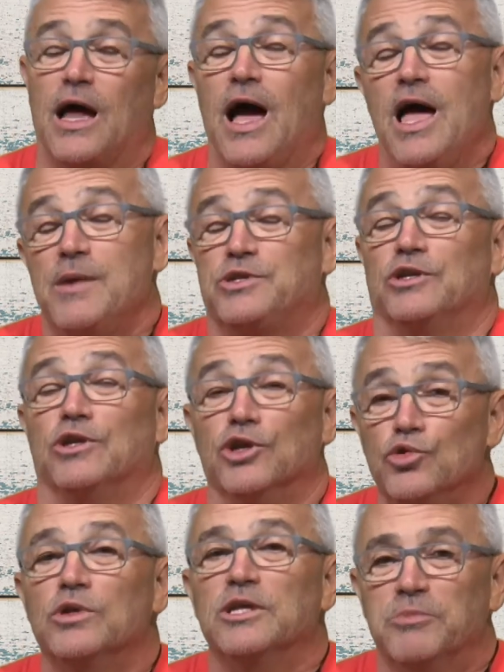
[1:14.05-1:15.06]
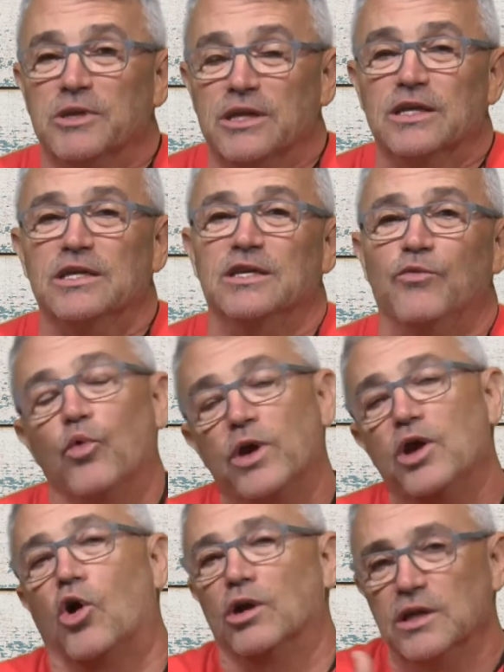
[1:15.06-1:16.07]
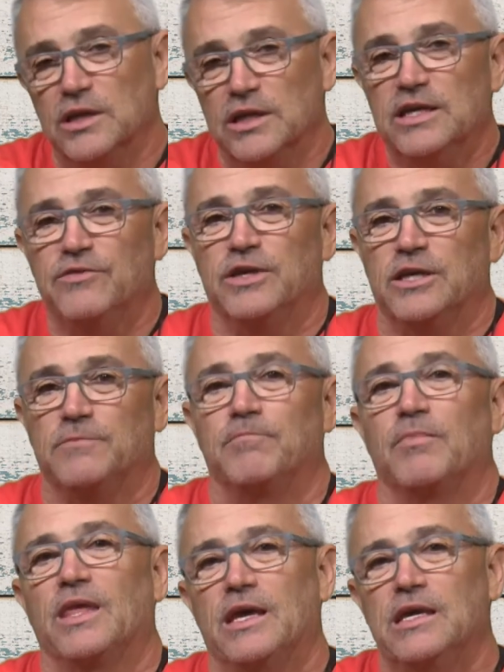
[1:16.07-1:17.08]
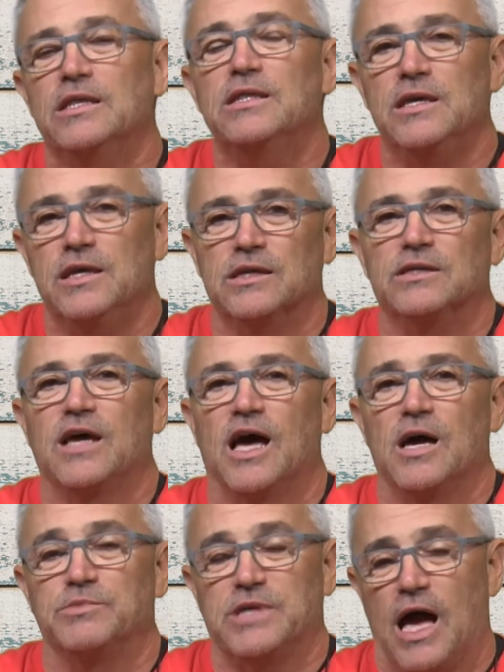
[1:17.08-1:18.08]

I absolutely believe we are living in the end times.